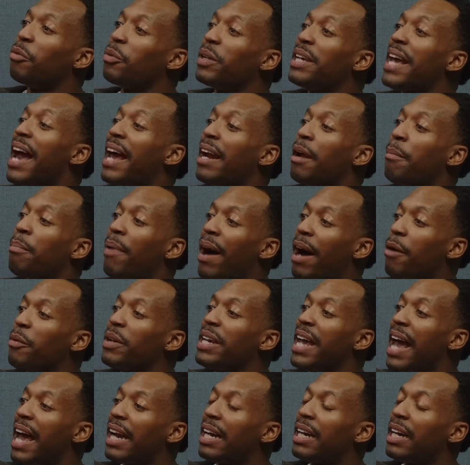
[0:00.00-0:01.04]
We had
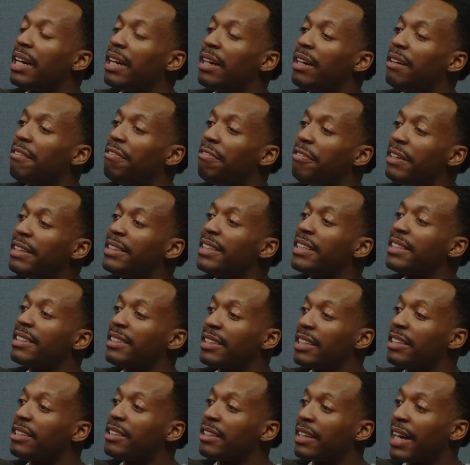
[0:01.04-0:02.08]
a physics
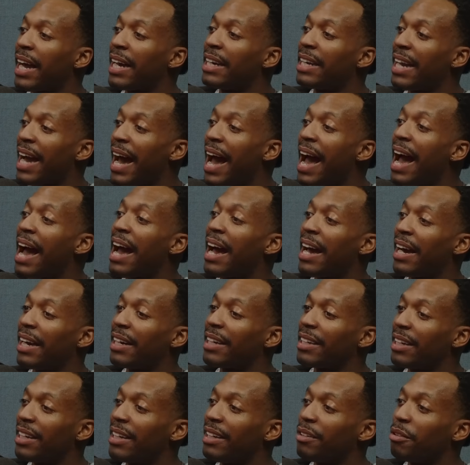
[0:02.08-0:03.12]
teacher that
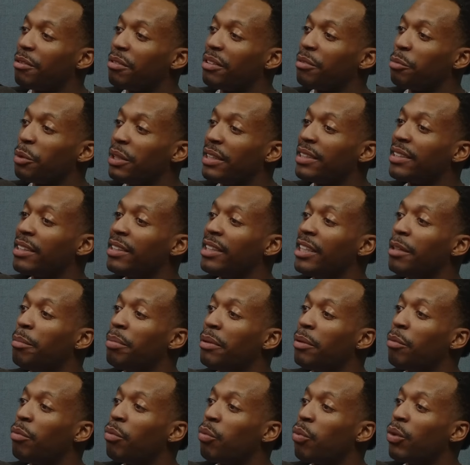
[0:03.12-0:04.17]
died recently,
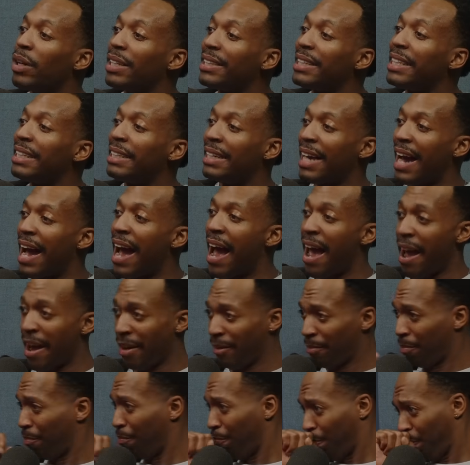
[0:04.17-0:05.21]
but once he died,
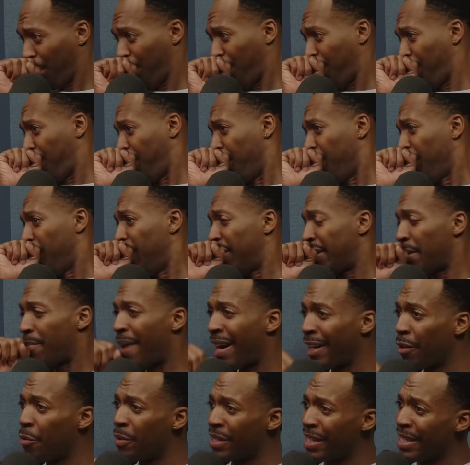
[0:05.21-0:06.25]

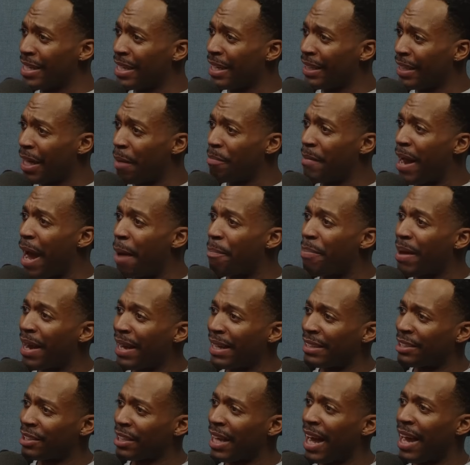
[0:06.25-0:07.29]
somebody was in the alumni
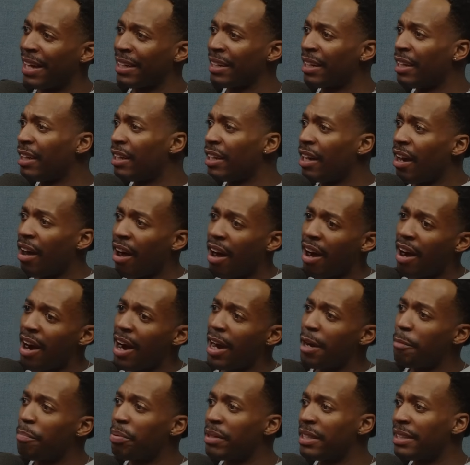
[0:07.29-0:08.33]
page like,
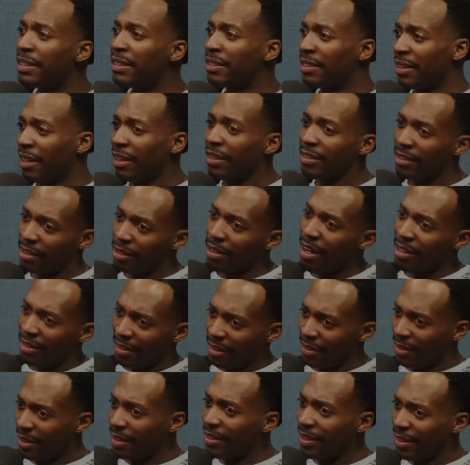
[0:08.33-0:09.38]
R.I.P.
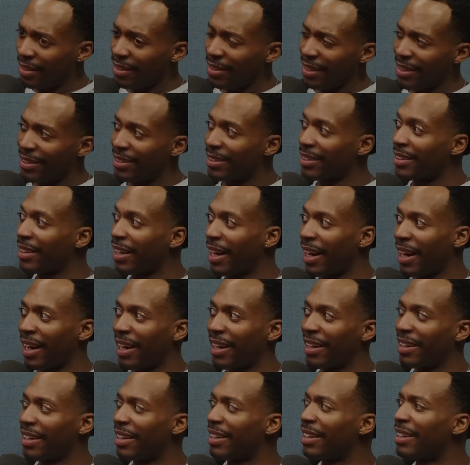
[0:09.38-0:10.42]
to this teacher,
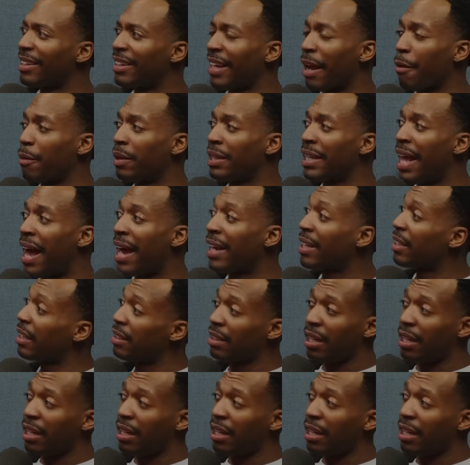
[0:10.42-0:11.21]
and they were like,